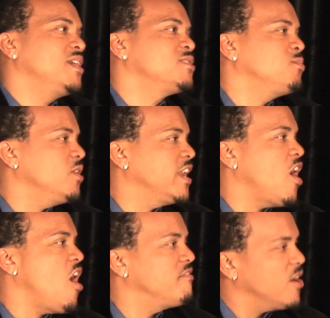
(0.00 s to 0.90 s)
is putting
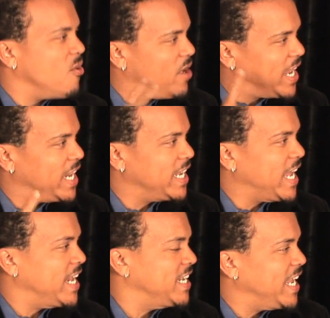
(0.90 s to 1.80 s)
off going in and
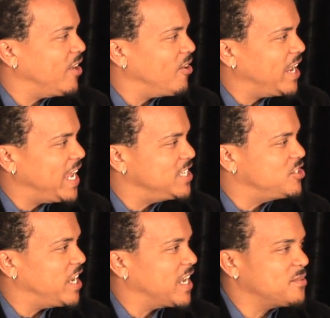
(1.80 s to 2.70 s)
getting the hearing aid
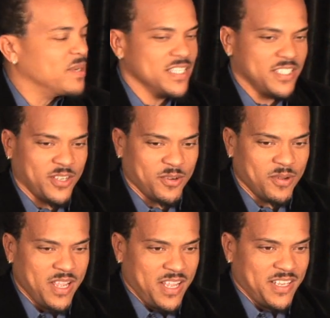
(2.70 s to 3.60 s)
checked because
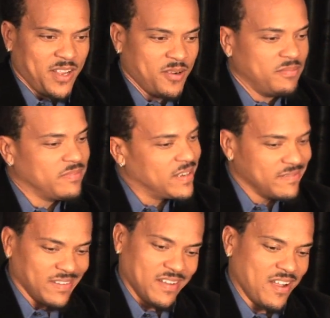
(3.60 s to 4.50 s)
they're
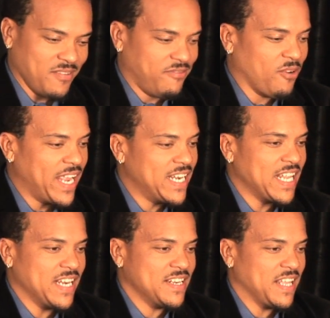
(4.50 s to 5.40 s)
afraid
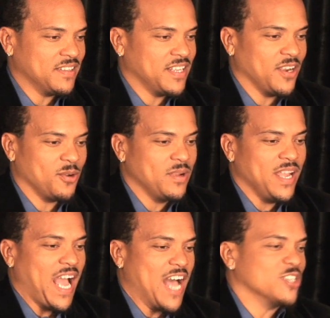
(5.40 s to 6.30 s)
that they're
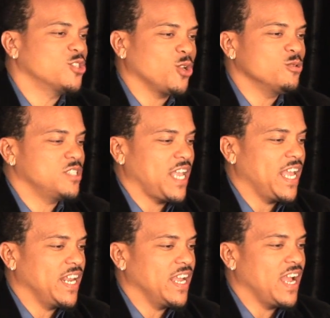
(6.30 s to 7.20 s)

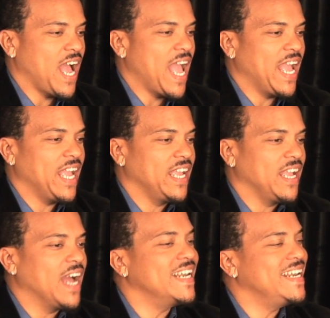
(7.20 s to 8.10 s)
associating
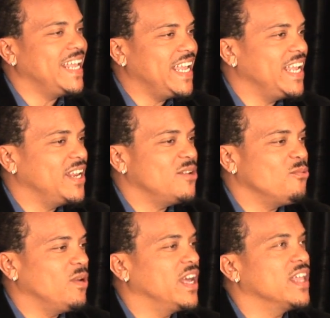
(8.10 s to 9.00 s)
a need
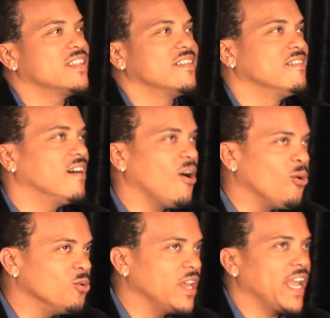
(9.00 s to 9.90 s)
with
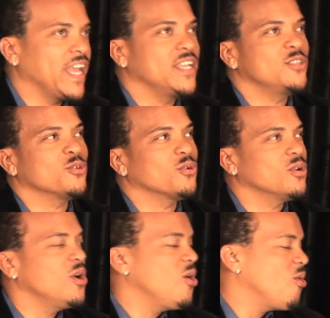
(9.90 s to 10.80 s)
old age
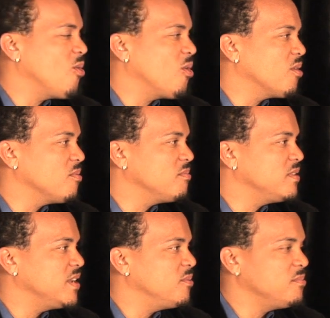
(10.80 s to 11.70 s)
or
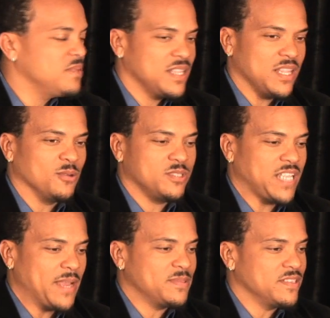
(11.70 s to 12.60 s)
you know, those
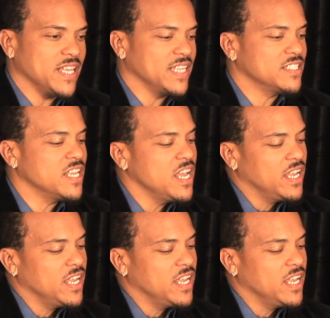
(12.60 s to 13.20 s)
types of things.